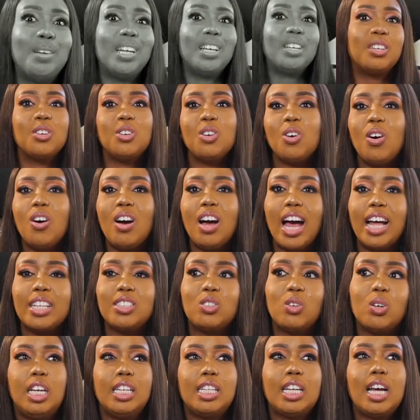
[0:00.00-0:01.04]
you know. And
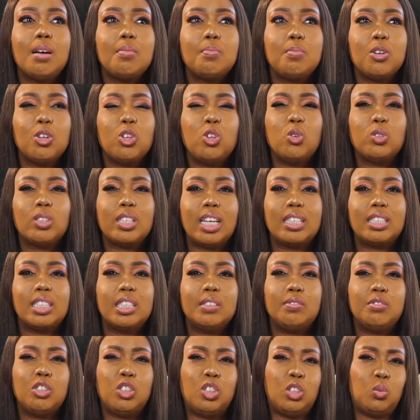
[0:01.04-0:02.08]
so it now looked as
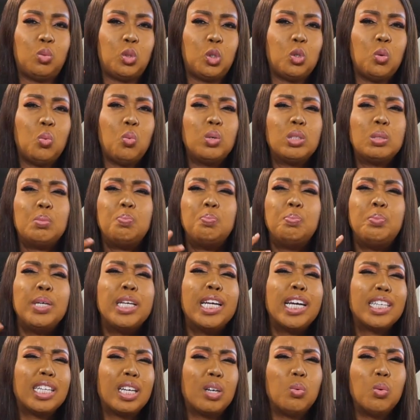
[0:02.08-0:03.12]
if the situation was
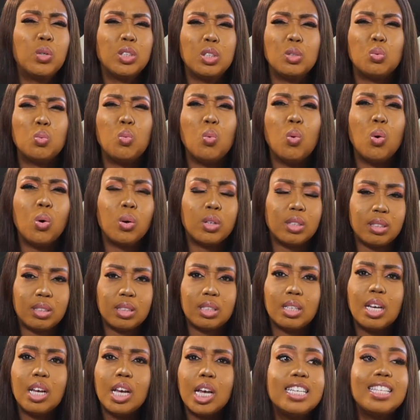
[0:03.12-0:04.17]
bigger than what it
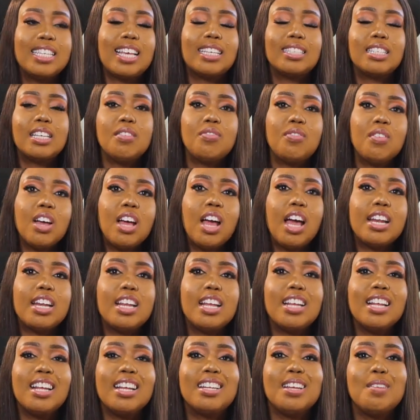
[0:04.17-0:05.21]
was. It's as if
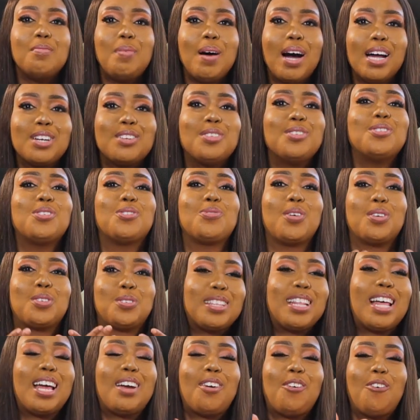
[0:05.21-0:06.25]
the bad news was
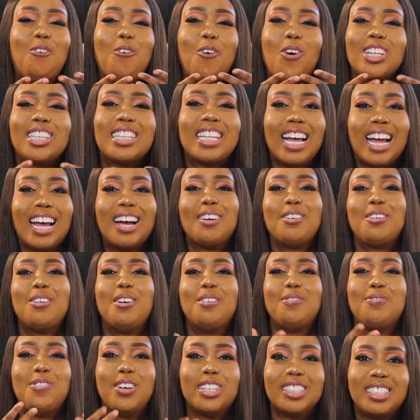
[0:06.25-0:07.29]
like water
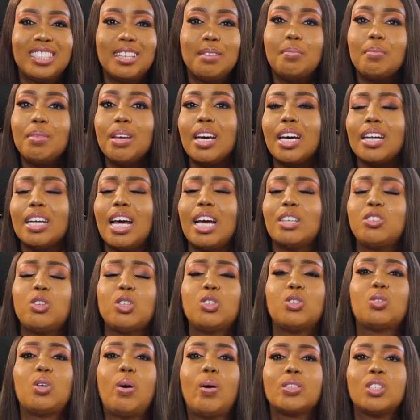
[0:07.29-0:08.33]
comforting me, and I
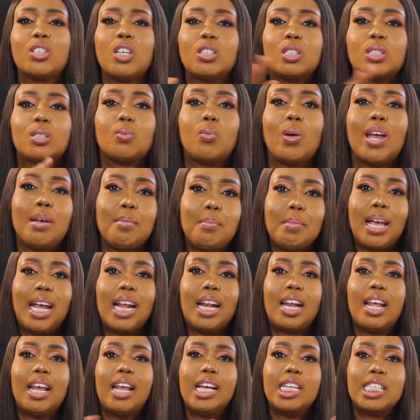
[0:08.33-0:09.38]
was just
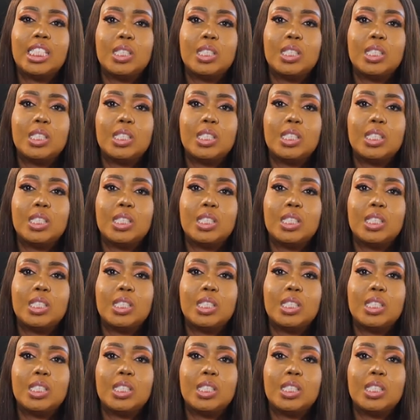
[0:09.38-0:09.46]
swimming